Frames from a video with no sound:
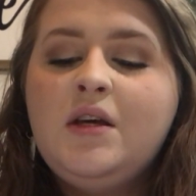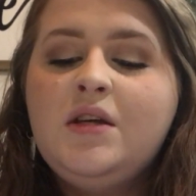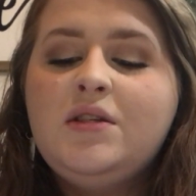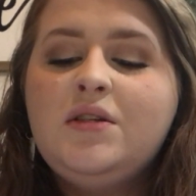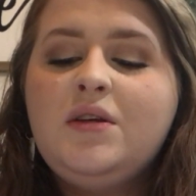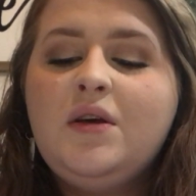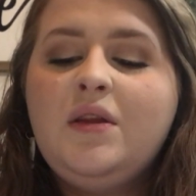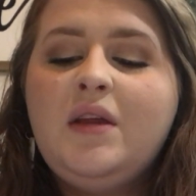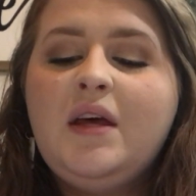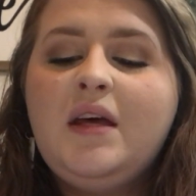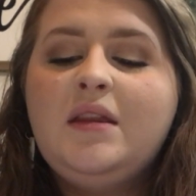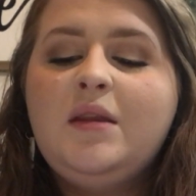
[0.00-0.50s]

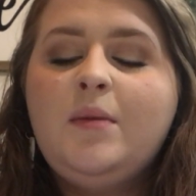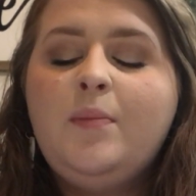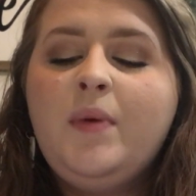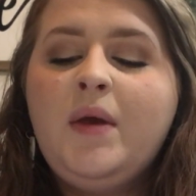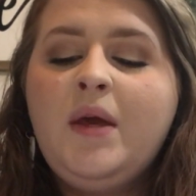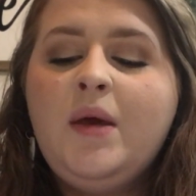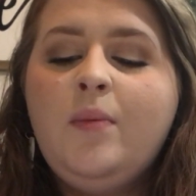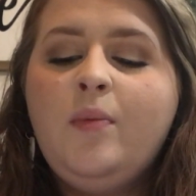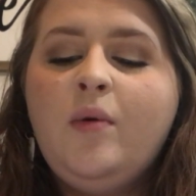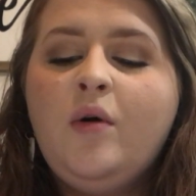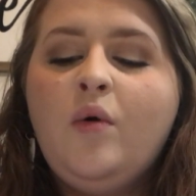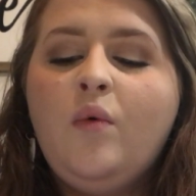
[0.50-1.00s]
So that the
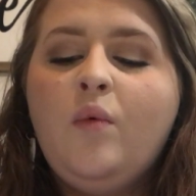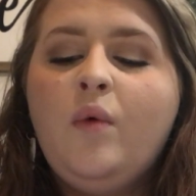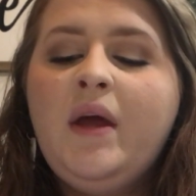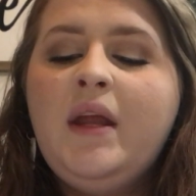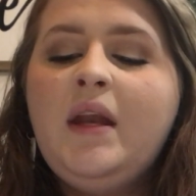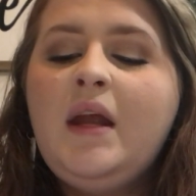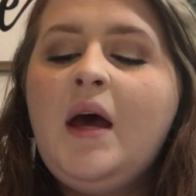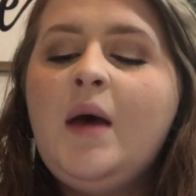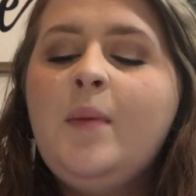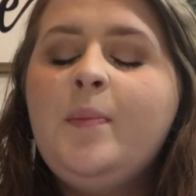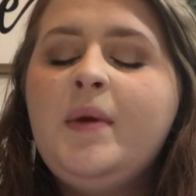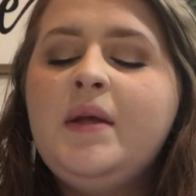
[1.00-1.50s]
people
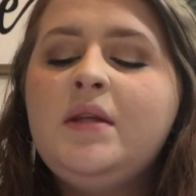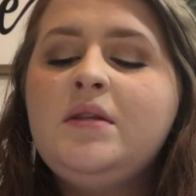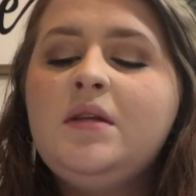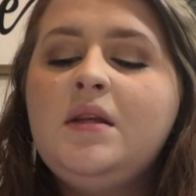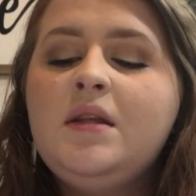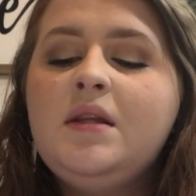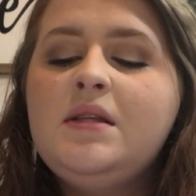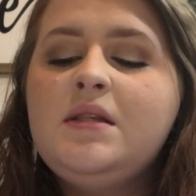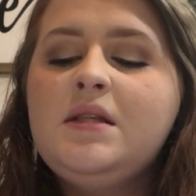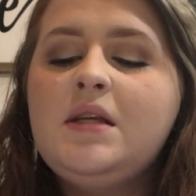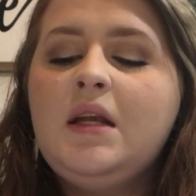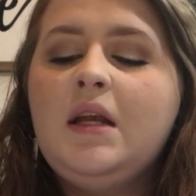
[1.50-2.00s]
went up into
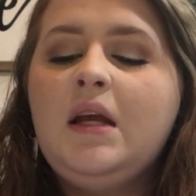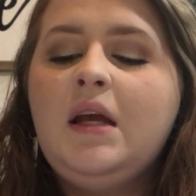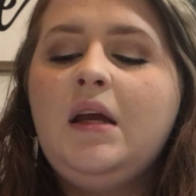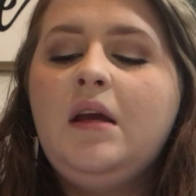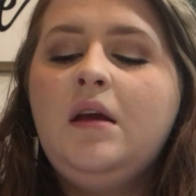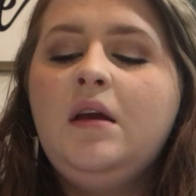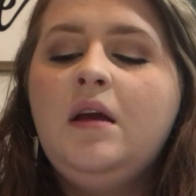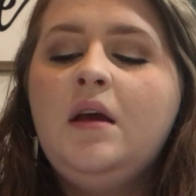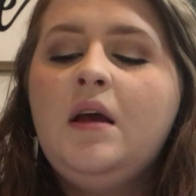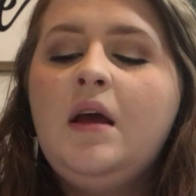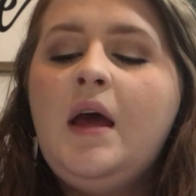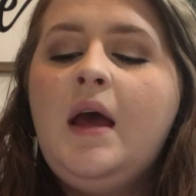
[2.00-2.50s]
the
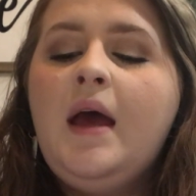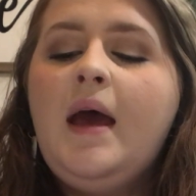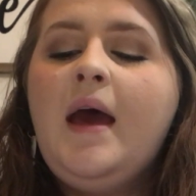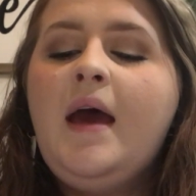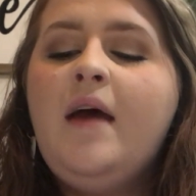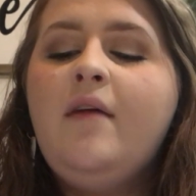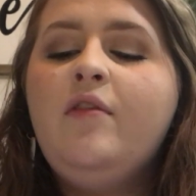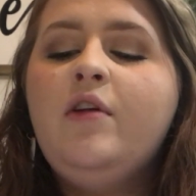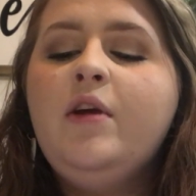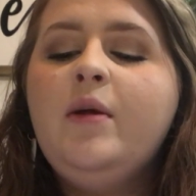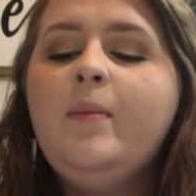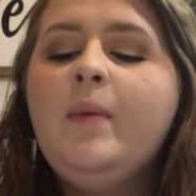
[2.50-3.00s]
city,
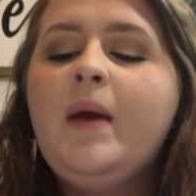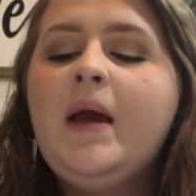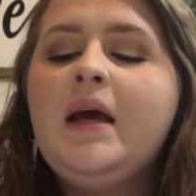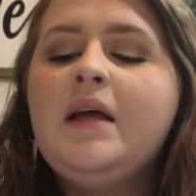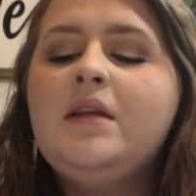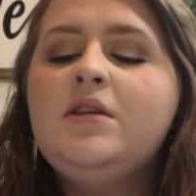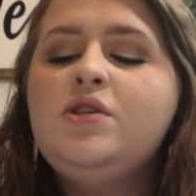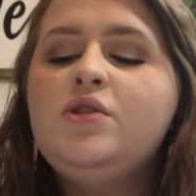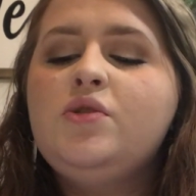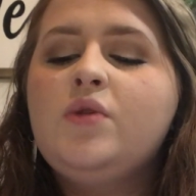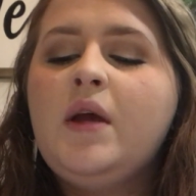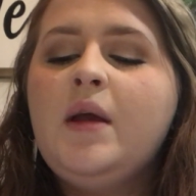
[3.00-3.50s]
every
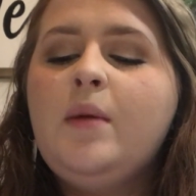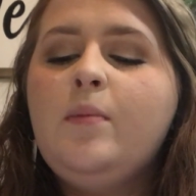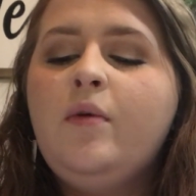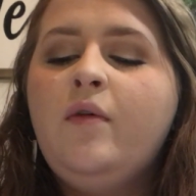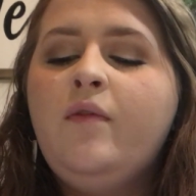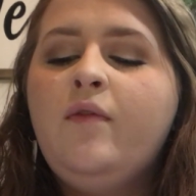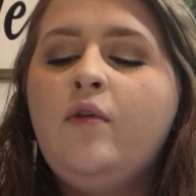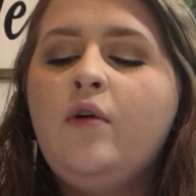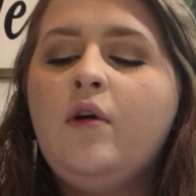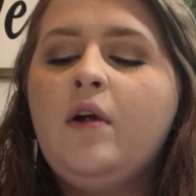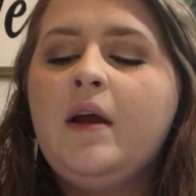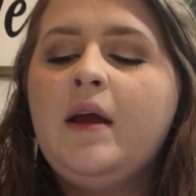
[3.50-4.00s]
man straight
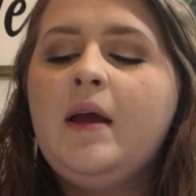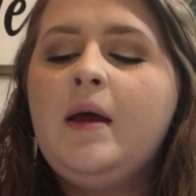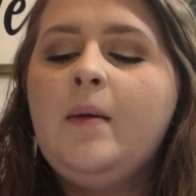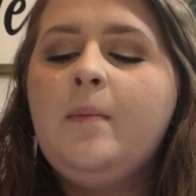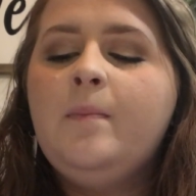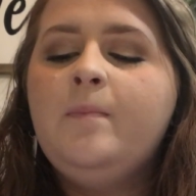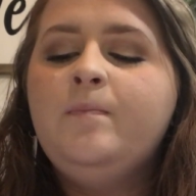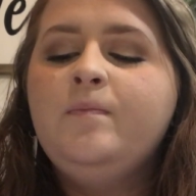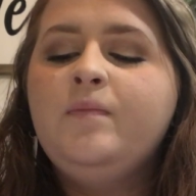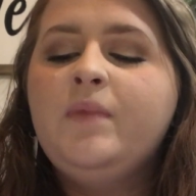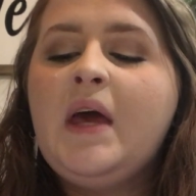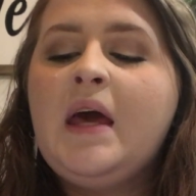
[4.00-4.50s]
before
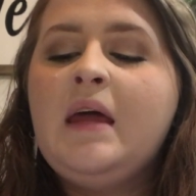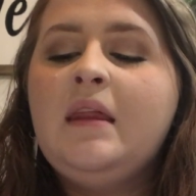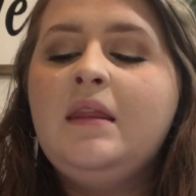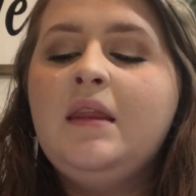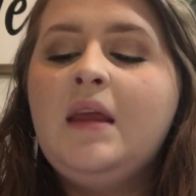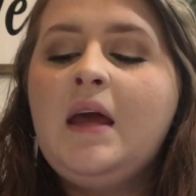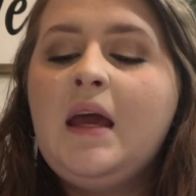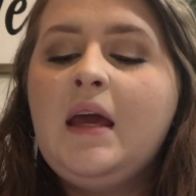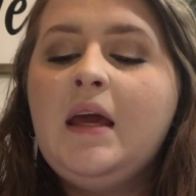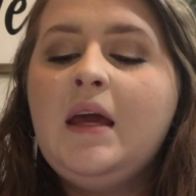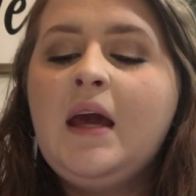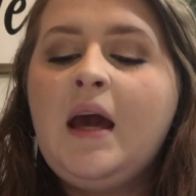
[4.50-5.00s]
him,
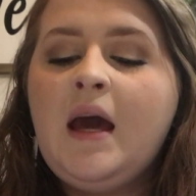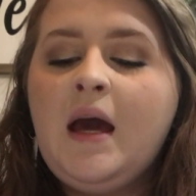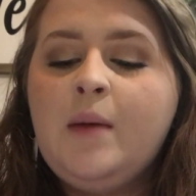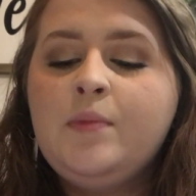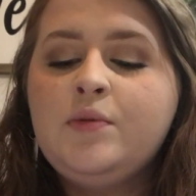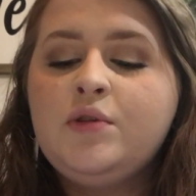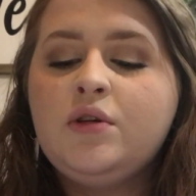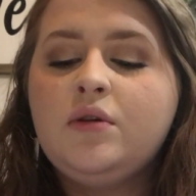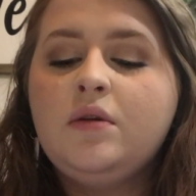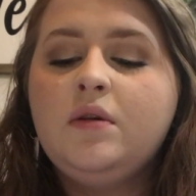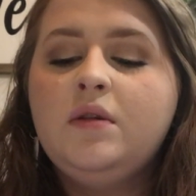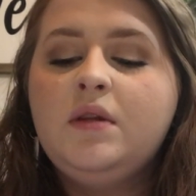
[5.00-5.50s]
and they
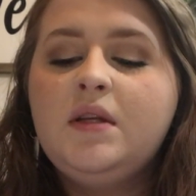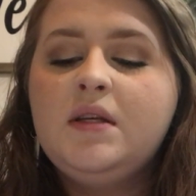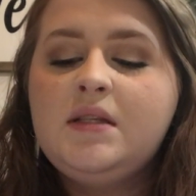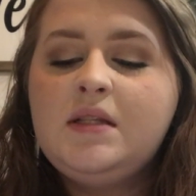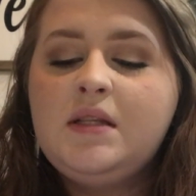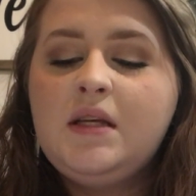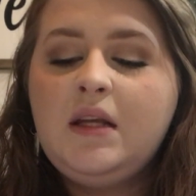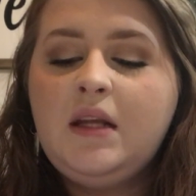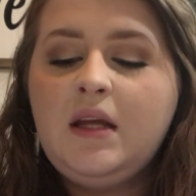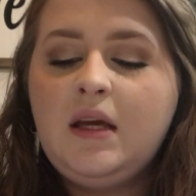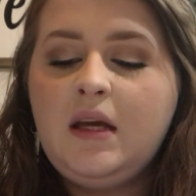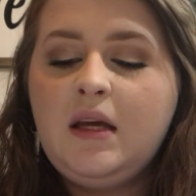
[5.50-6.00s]
captured the
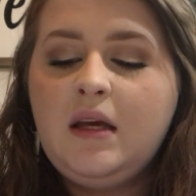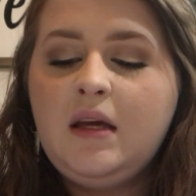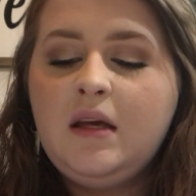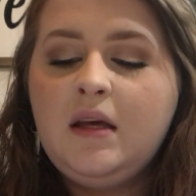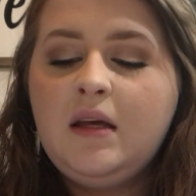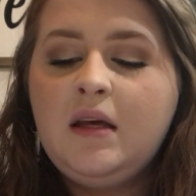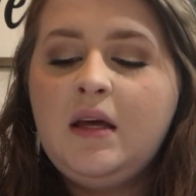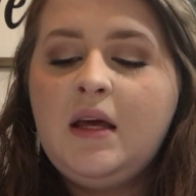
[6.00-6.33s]
city.